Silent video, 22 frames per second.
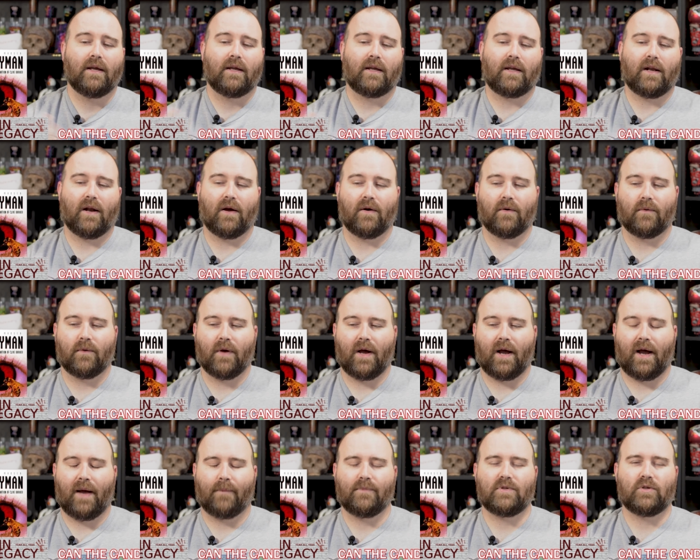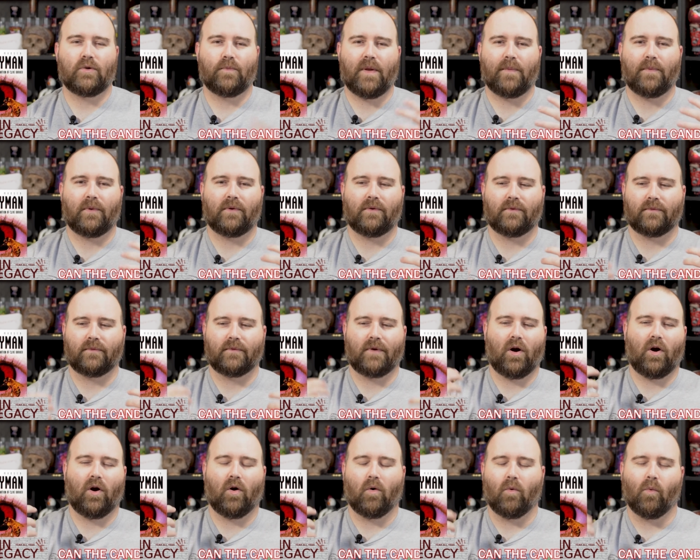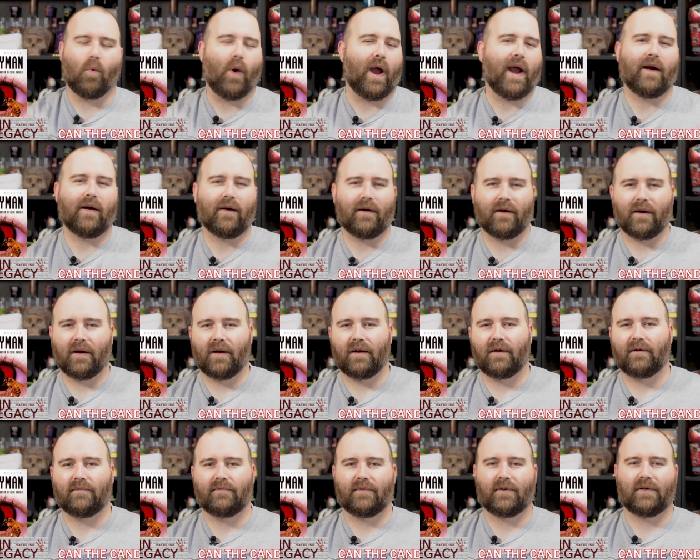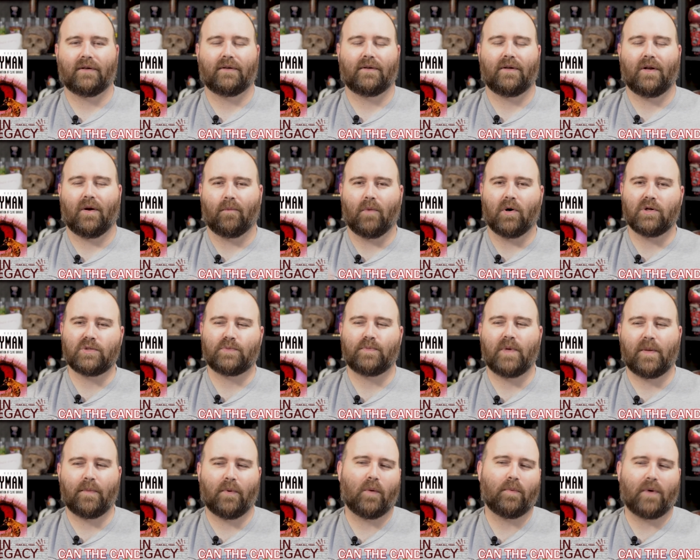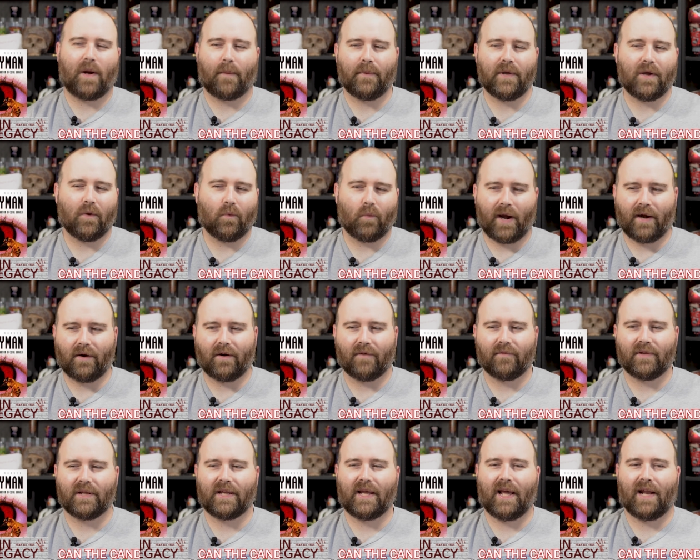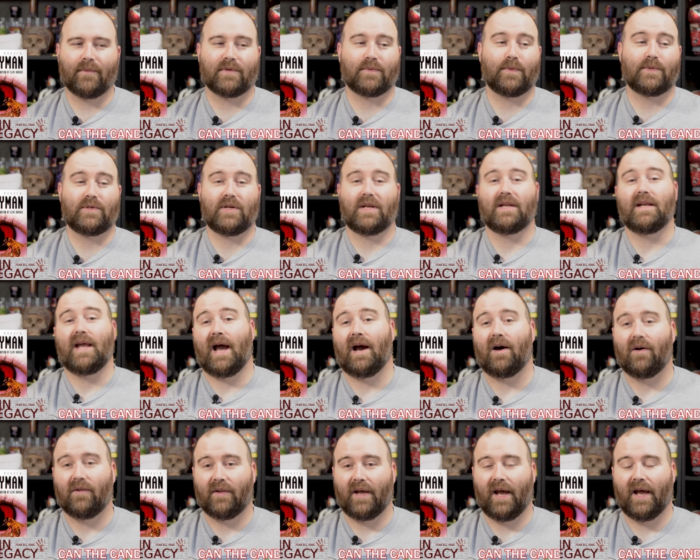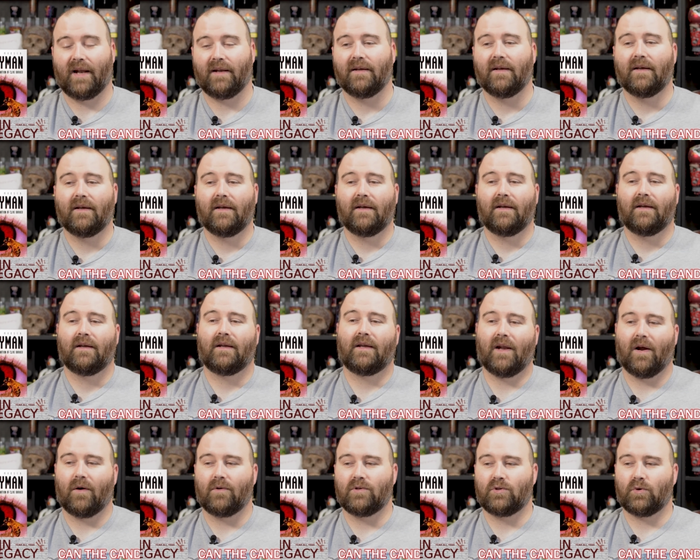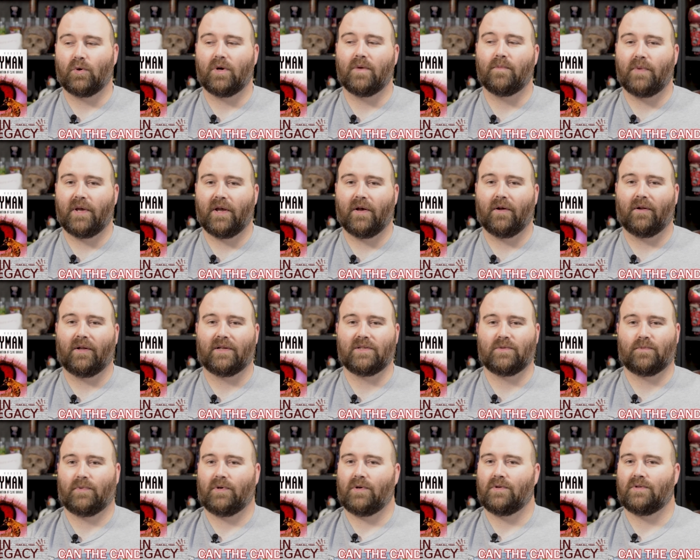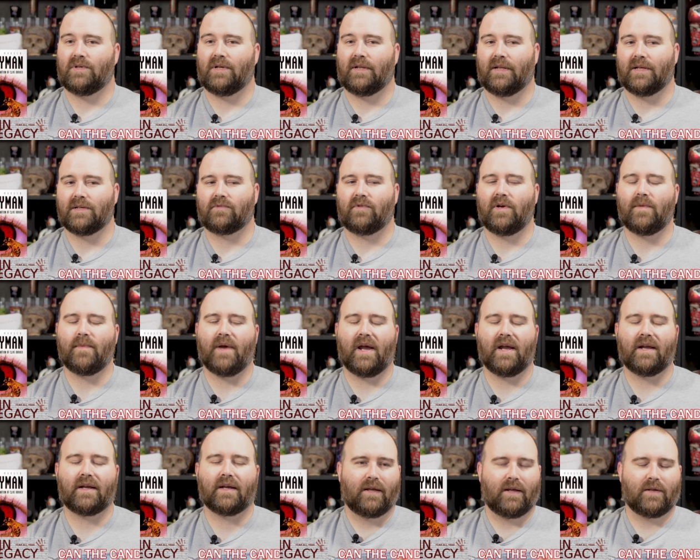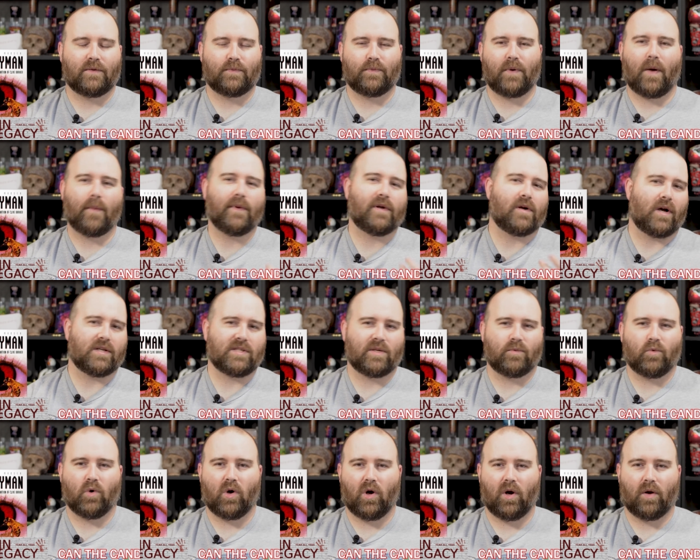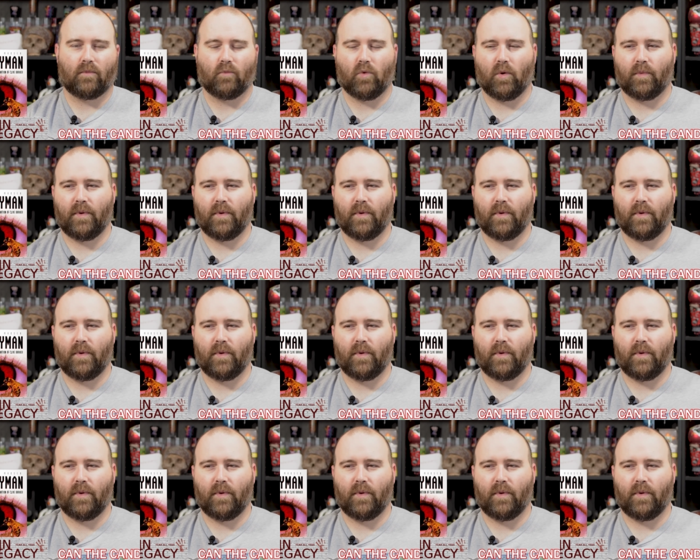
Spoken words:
you know, I'm sure people are aware of, you know, most people are probably aware of the Candyman, especially now that, you know, Jordan Peele is producing this remake, is probably causing more